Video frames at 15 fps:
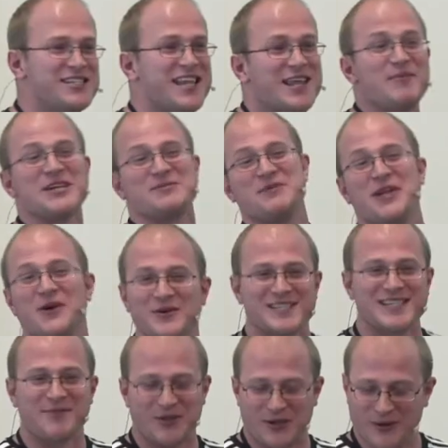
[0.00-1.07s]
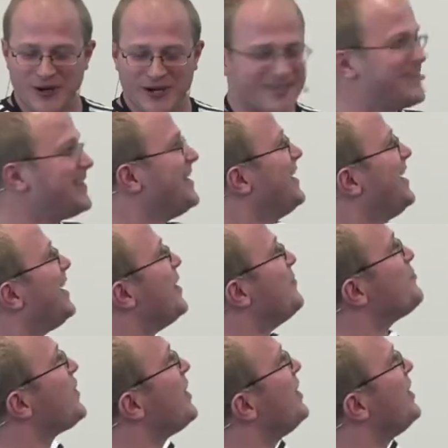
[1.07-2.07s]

so they must be doing something right. Um,